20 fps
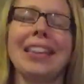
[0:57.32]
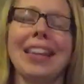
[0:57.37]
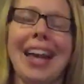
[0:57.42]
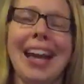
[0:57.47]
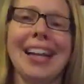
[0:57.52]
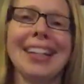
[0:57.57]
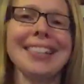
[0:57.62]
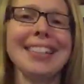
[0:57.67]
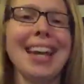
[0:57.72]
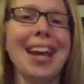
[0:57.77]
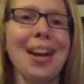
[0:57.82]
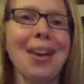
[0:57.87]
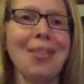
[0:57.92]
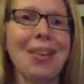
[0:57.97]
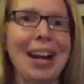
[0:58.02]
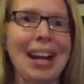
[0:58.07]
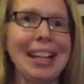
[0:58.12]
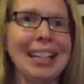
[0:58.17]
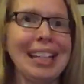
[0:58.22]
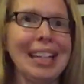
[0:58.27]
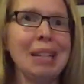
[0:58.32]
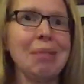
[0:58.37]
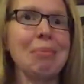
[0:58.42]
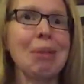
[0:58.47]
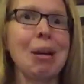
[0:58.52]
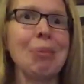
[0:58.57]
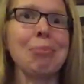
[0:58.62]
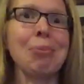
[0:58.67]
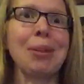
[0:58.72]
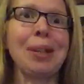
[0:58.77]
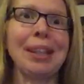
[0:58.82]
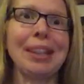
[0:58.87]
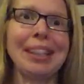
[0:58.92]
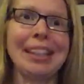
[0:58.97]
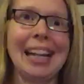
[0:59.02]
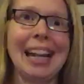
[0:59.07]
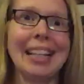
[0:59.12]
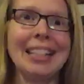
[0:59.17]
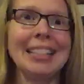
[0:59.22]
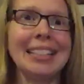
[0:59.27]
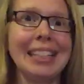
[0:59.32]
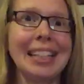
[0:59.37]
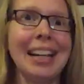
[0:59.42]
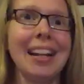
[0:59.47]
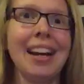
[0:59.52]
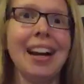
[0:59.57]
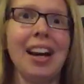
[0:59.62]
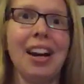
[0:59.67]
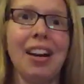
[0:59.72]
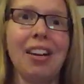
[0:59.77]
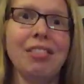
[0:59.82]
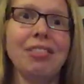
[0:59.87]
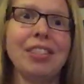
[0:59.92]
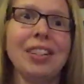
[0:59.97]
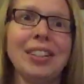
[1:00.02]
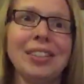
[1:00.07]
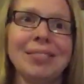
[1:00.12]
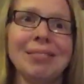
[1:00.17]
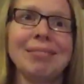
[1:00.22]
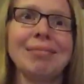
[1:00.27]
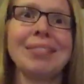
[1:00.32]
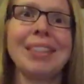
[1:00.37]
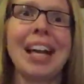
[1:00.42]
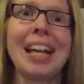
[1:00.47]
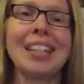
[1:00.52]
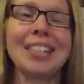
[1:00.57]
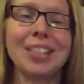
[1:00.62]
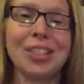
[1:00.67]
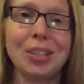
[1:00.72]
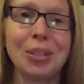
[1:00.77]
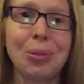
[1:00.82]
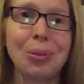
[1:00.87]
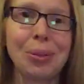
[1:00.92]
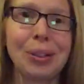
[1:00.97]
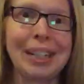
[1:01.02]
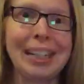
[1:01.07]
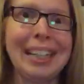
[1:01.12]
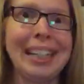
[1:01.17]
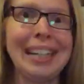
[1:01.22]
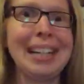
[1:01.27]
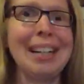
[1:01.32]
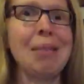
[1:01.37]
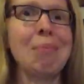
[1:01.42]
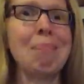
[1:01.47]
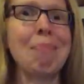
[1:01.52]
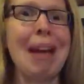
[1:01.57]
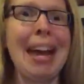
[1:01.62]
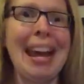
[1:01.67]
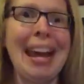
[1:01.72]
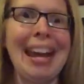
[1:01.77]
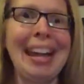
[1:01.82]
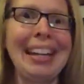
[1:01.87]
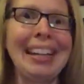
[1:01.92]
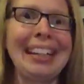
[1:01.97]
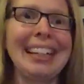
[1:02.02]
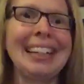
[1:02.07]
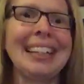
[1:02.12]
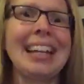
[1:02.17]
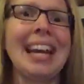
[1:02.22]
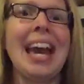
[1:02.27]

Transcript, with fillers: That's how I came up with the idea of story in a bag.